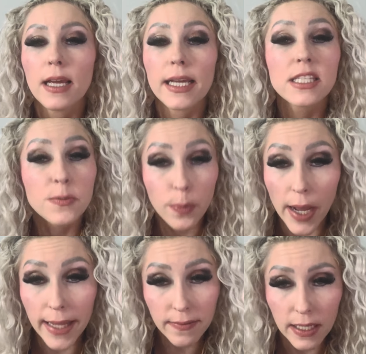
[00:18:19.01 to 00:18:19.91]

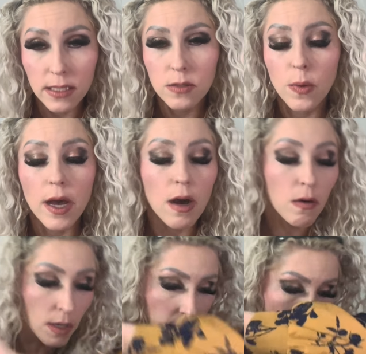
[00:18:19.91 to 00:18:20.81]
explain things
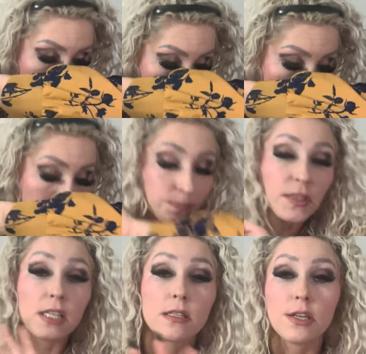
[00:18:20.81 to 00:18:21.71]
well.
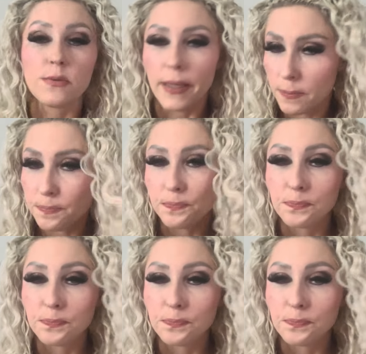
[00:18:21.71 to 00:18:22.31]
Excuse me.